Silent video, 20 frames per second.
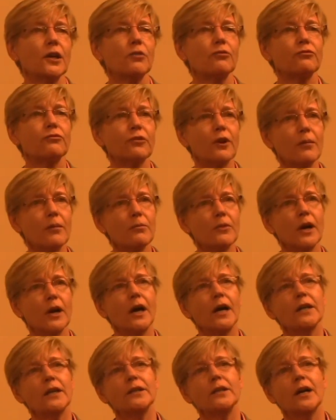From
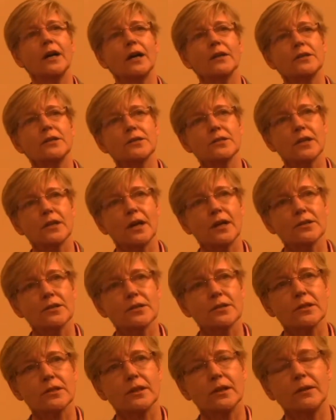that, I
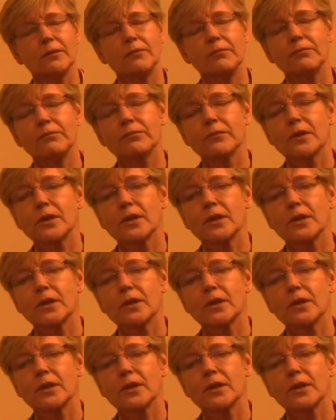discussed um,